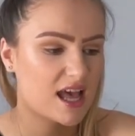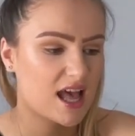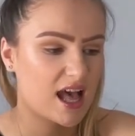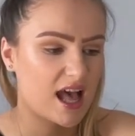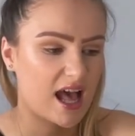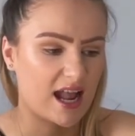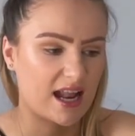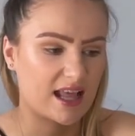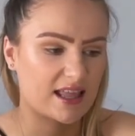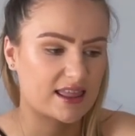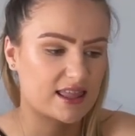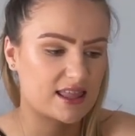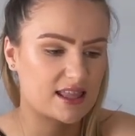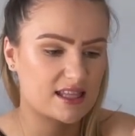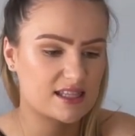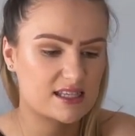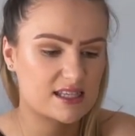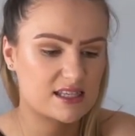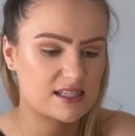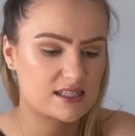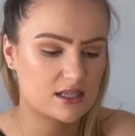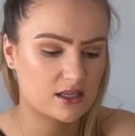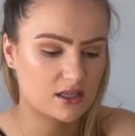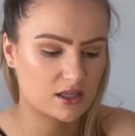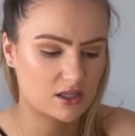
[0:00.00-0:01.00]
I think this is
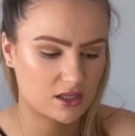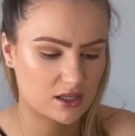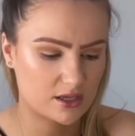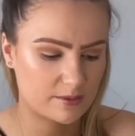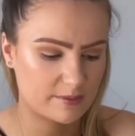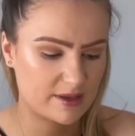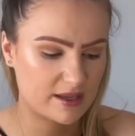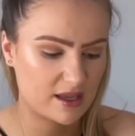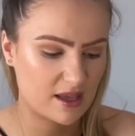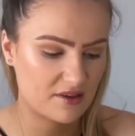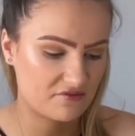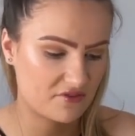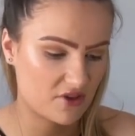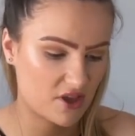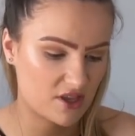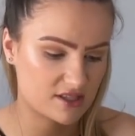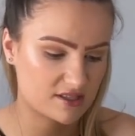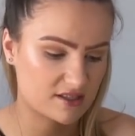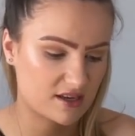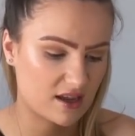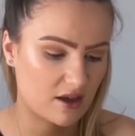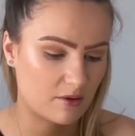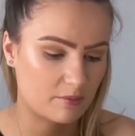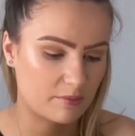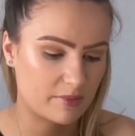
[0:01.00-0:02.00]
going to be a
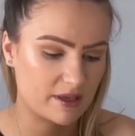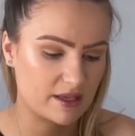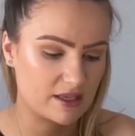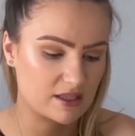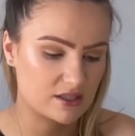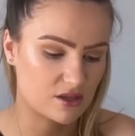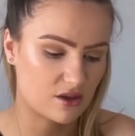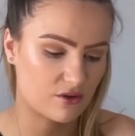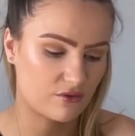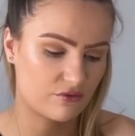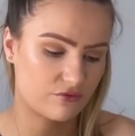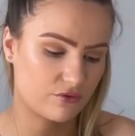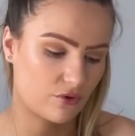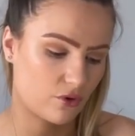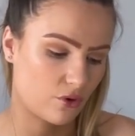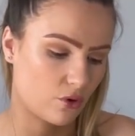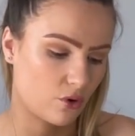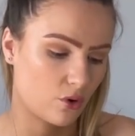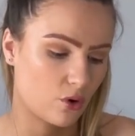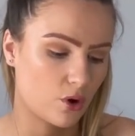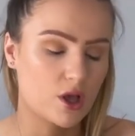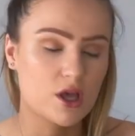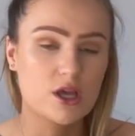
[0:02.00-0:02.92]
versatile piece for